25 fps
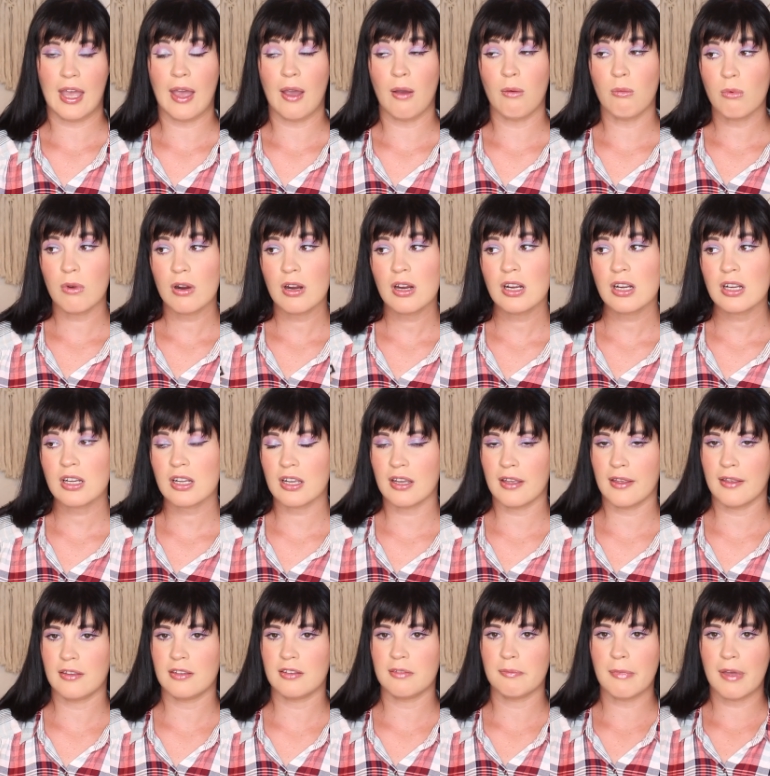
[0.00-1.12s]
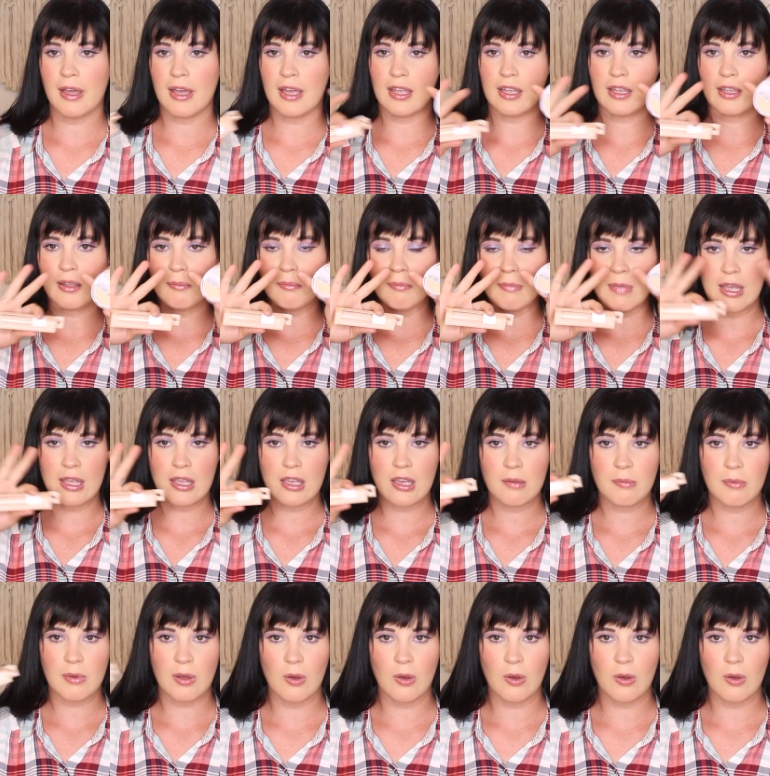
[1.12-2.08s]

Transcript: at work because my makeup